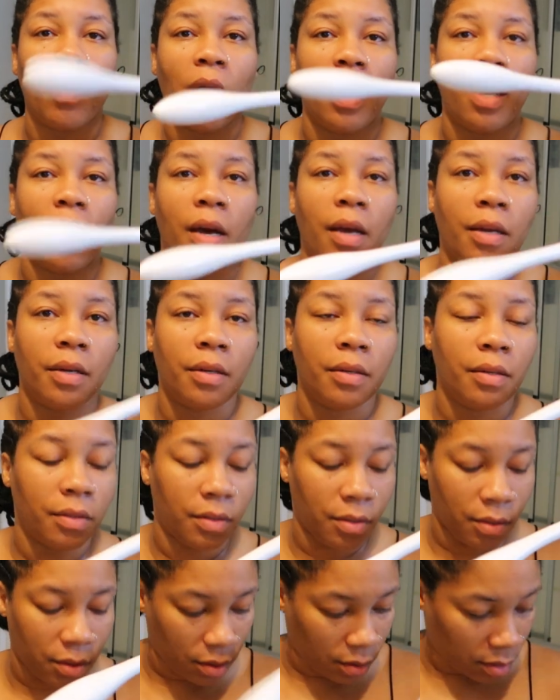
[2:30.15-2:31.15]
wand.
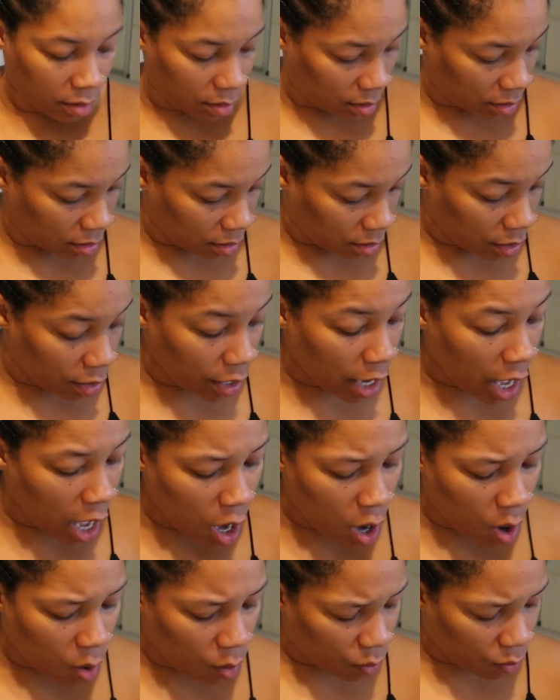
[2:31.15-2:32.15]

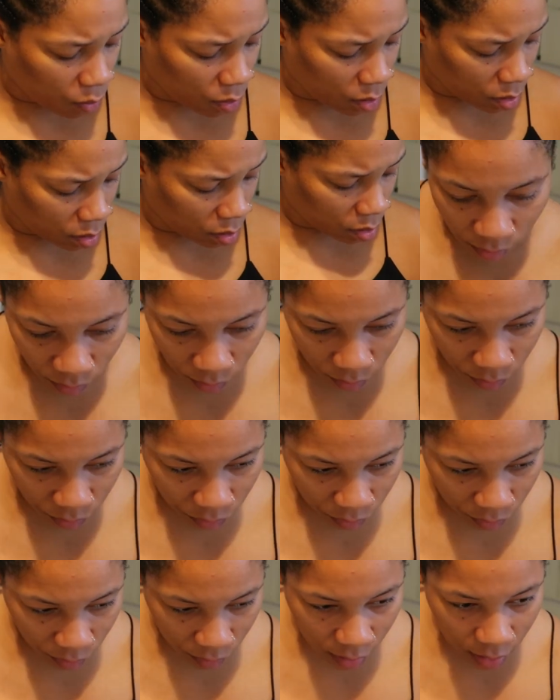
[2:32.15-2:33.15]
No.
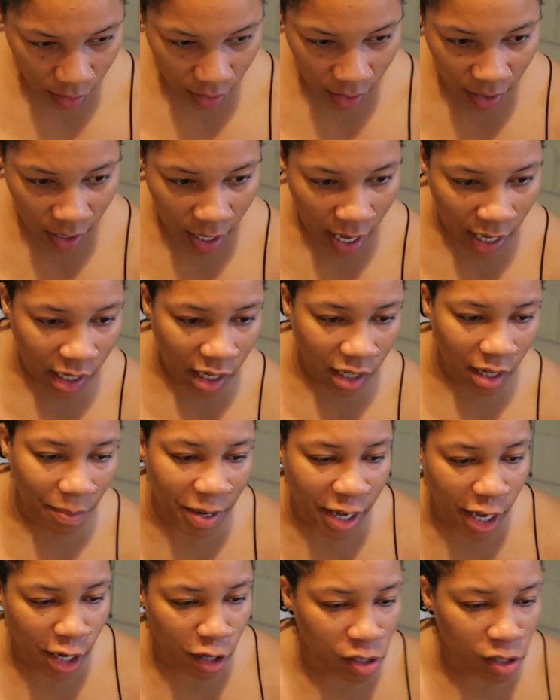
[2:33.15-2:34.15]
Hello, let me give